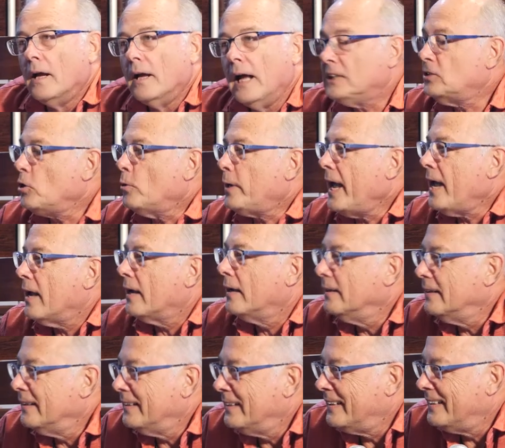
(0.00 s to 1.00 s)
That's okay.
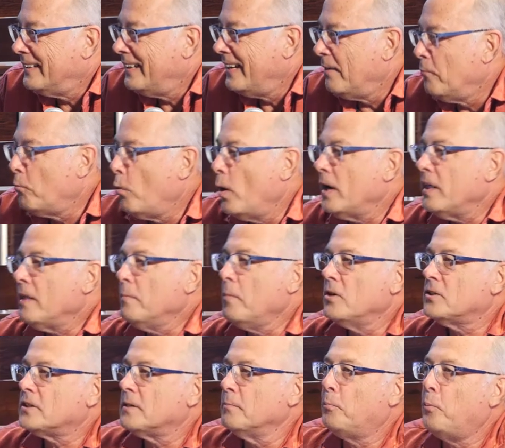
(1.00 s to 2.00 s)
One of the
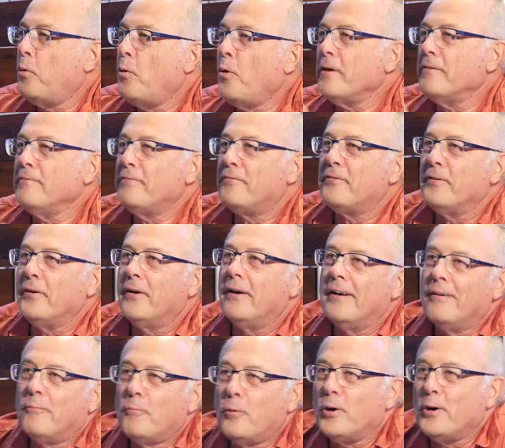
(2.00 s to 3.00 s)
most important f-
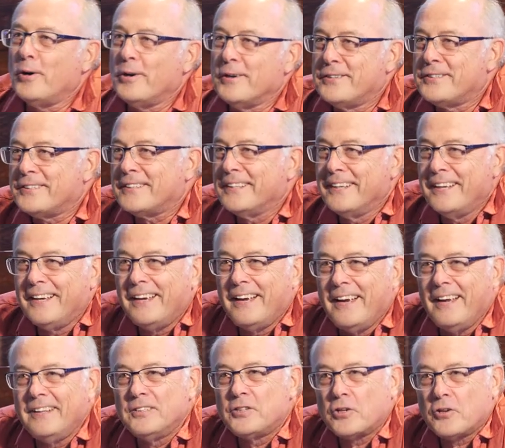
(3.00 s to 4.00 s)
words
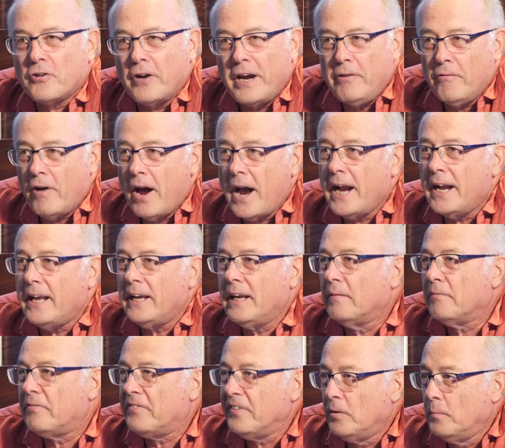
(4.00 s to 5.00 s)
in screenwriting
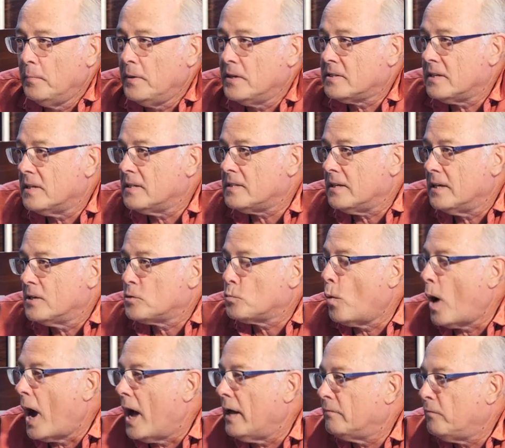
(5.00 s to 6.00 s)
and film business is
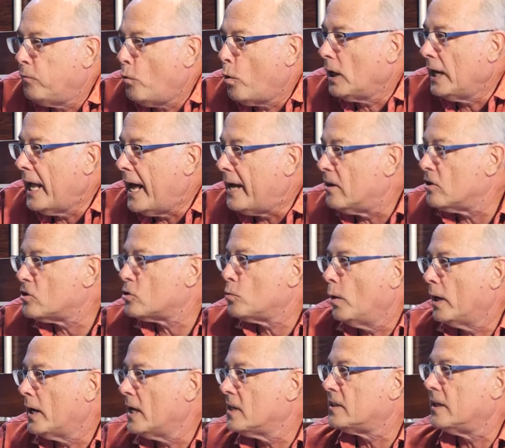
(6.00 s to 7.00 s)
what? Four letters.
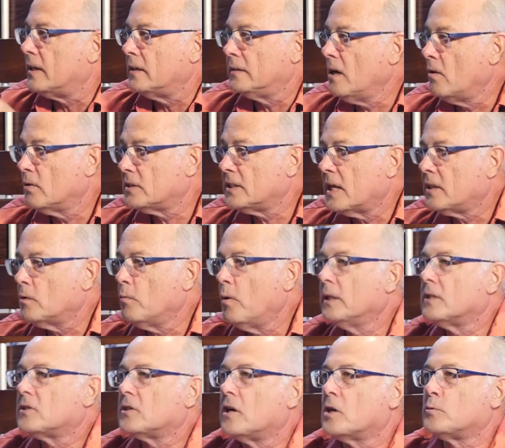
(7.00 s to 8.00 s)
What is it? No, it's not the one
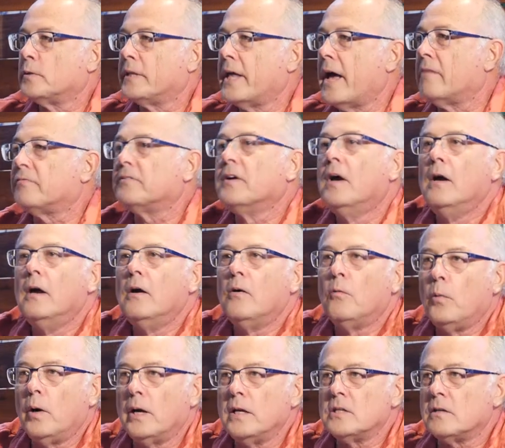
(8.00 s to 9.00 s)
that starts with F.
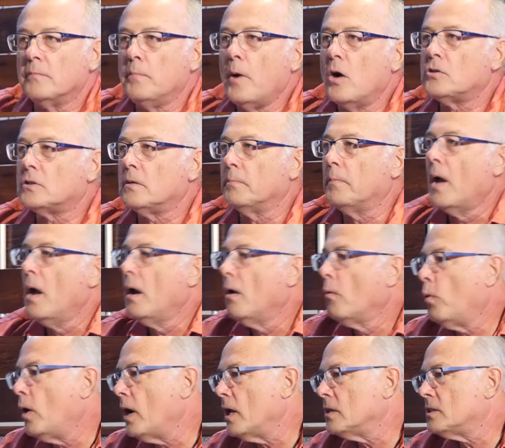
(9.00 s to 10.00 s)
What is the most
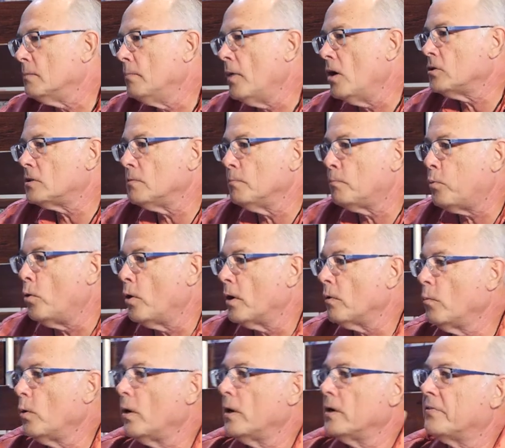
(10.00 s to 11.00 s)
What is the most
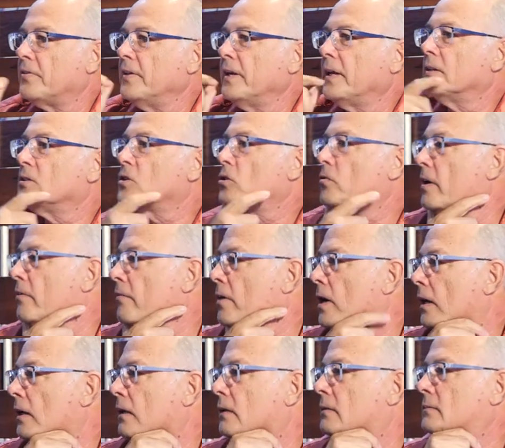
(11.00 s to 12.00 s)
important word you think in
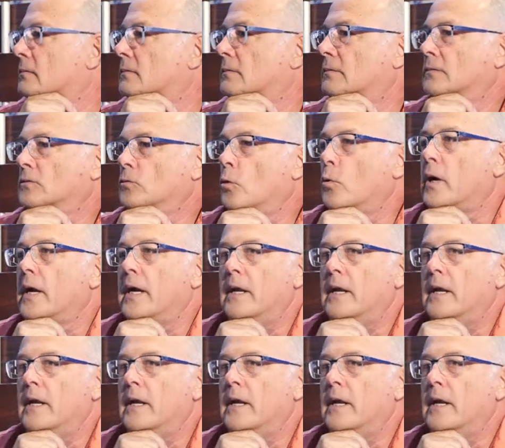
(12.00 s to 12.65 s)
screenwriting or